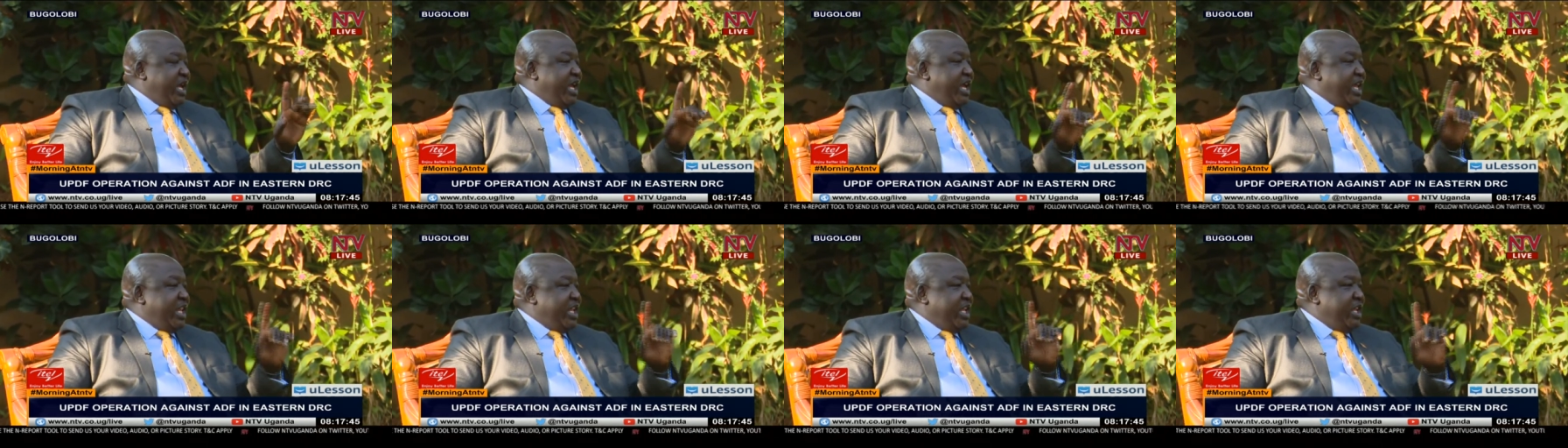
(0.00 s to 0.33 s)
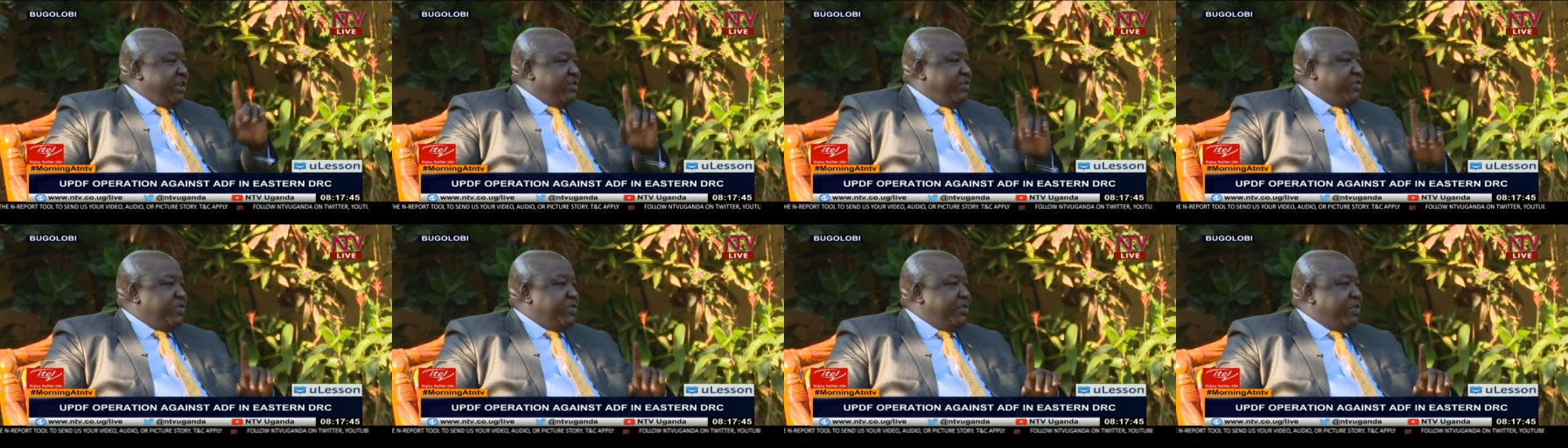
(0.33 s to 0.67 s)
And
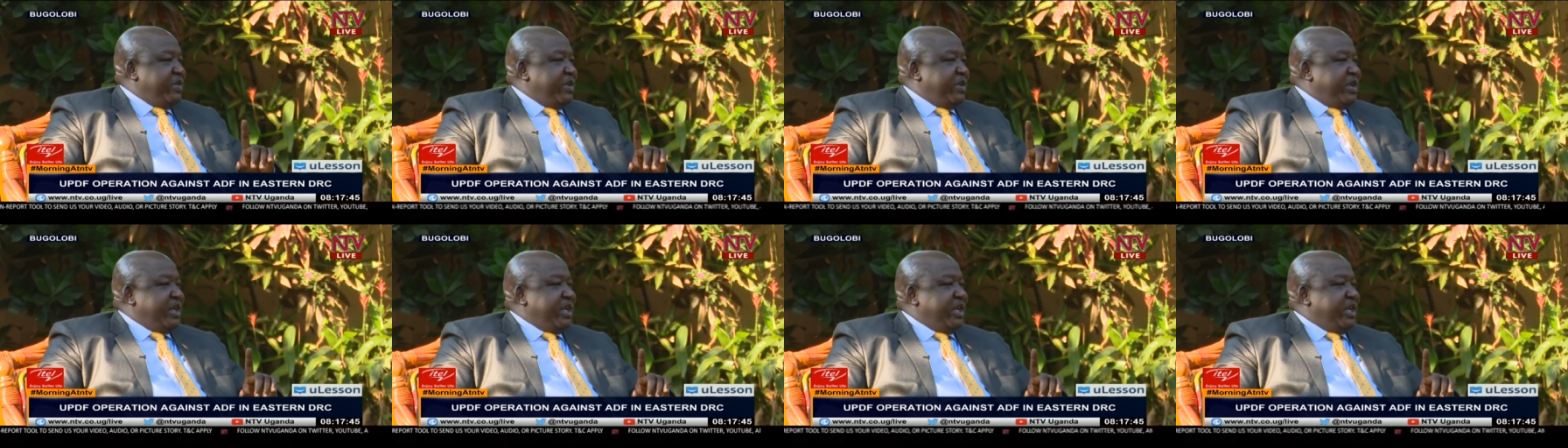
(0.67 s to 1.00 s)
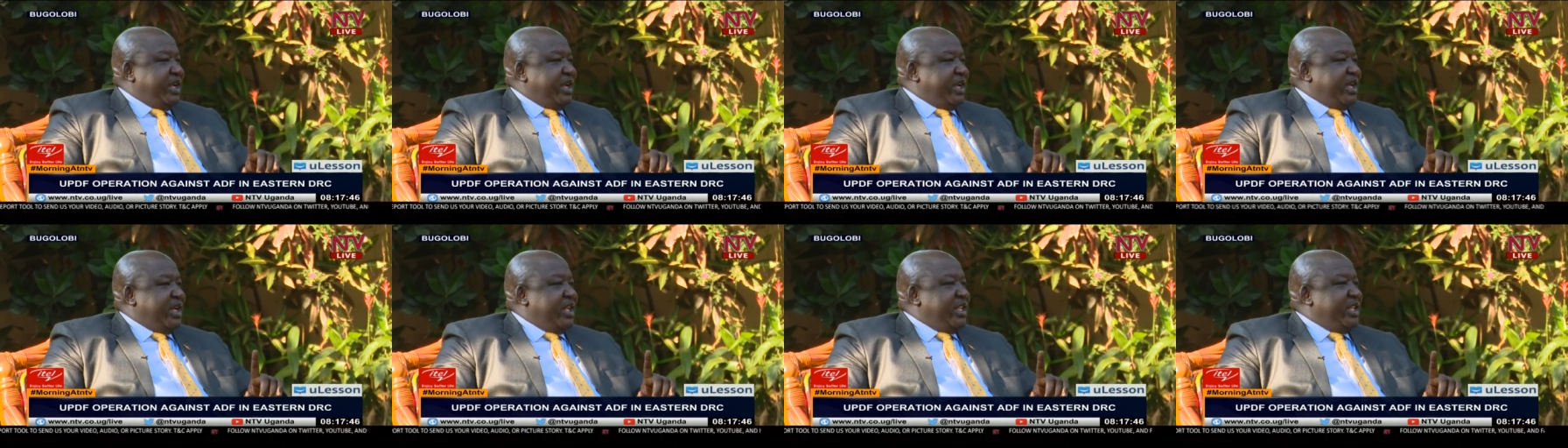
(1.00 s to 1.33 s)
if
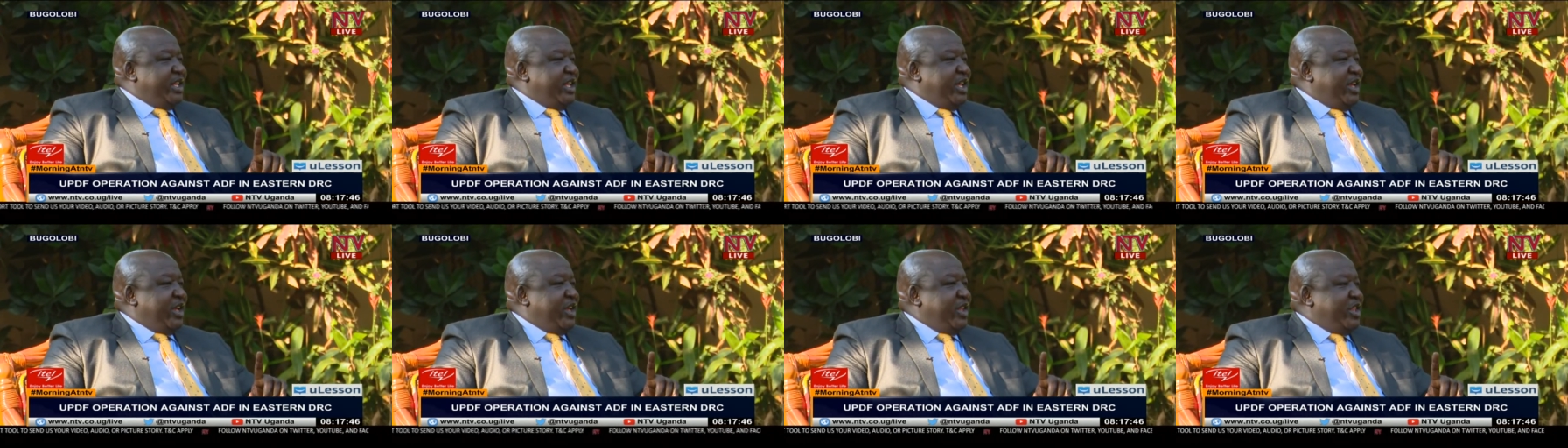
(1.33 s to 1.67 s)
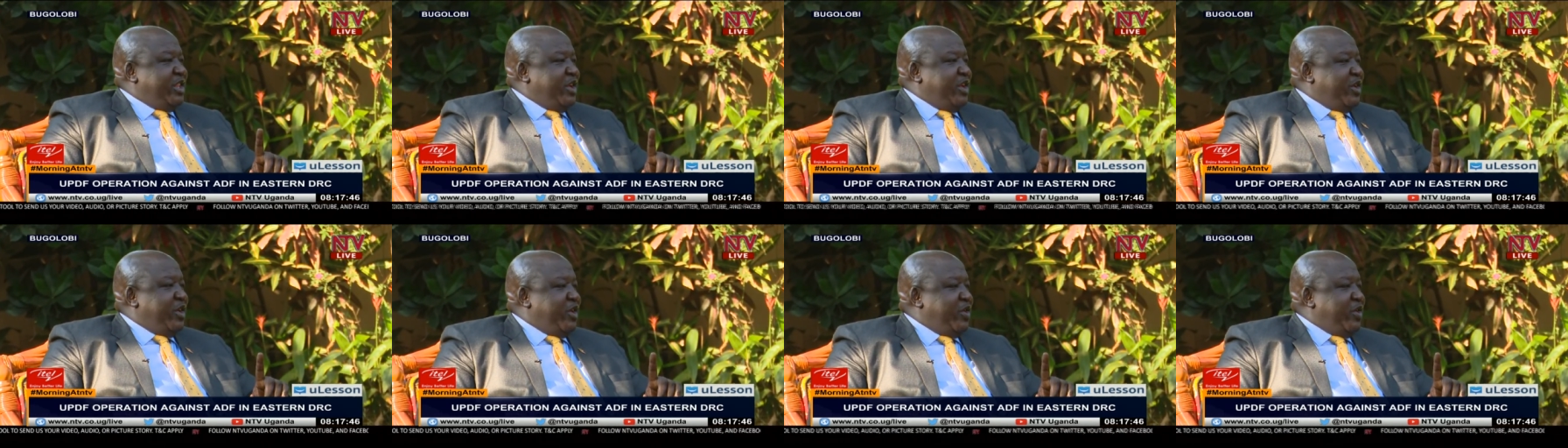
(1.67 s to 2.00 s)
uh, they,
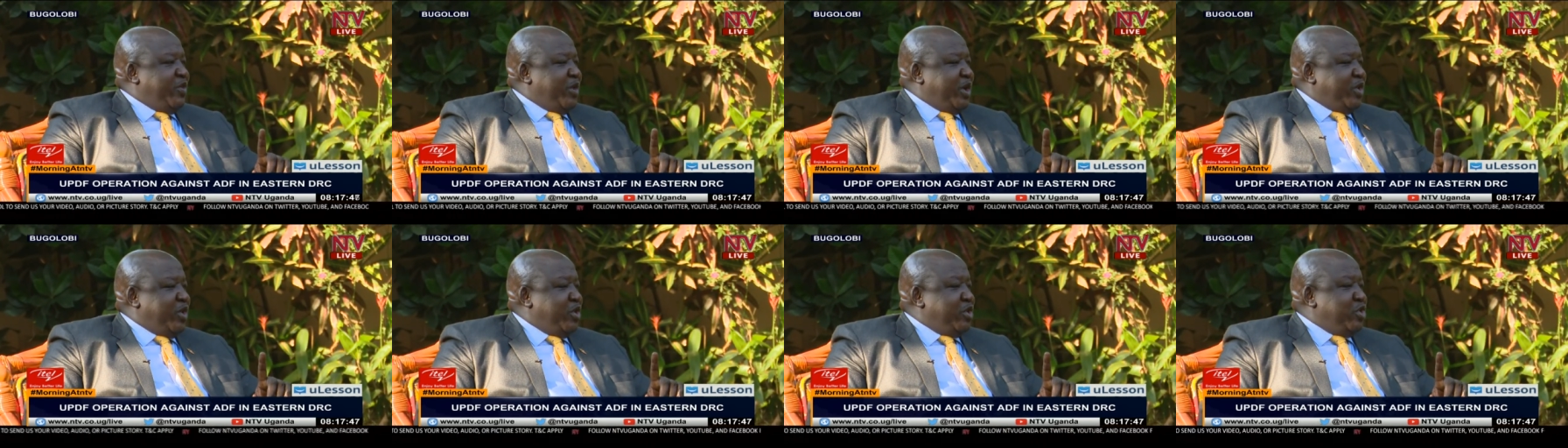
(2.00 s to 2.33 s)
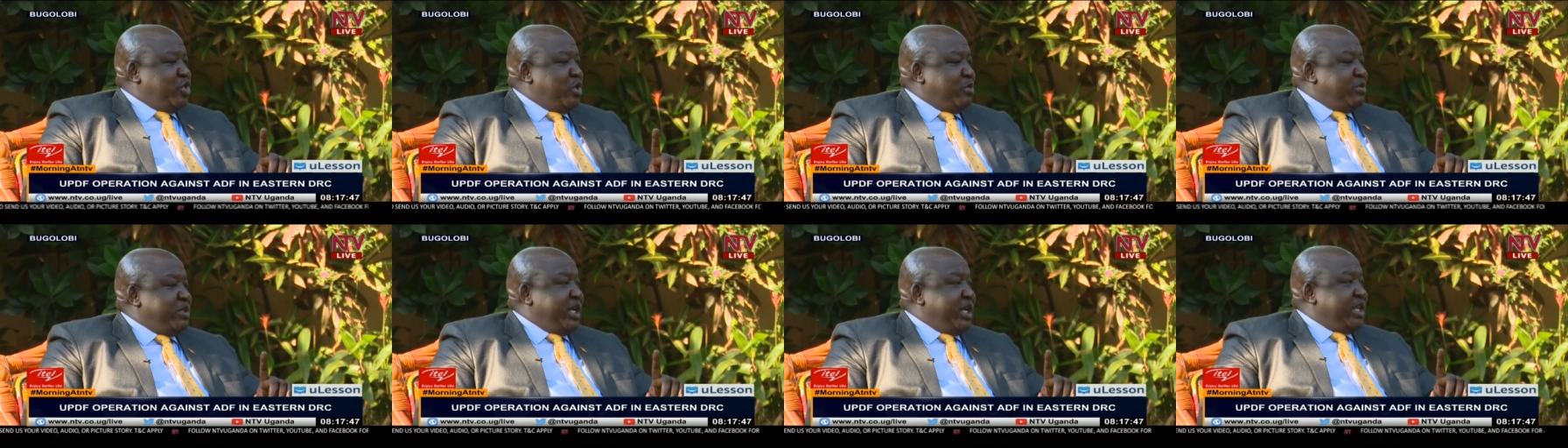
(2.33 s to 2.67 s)
they were going
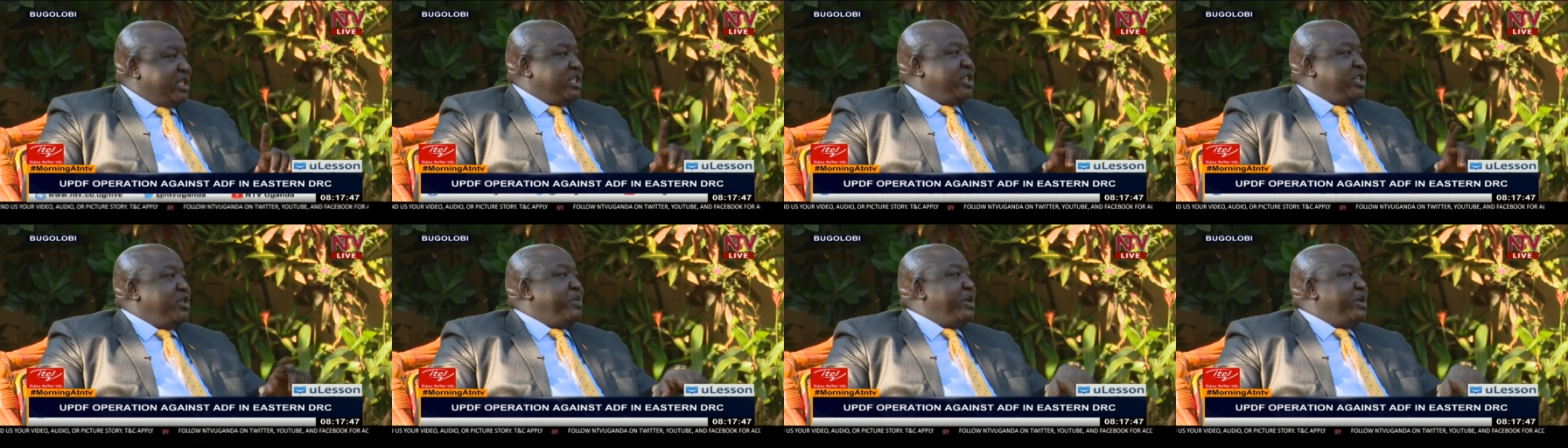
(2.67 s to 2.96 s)
to object,